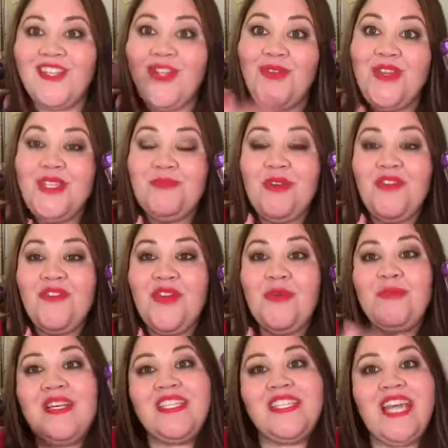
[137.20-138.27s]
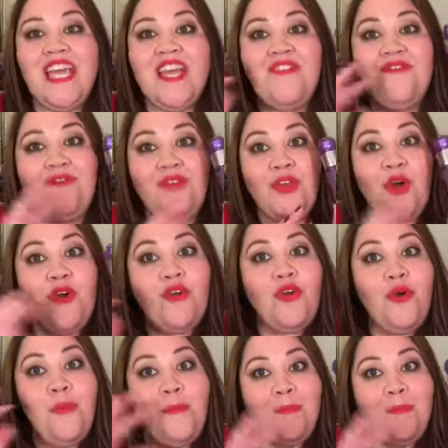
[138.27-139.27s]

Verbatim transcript: So this perfume is a floral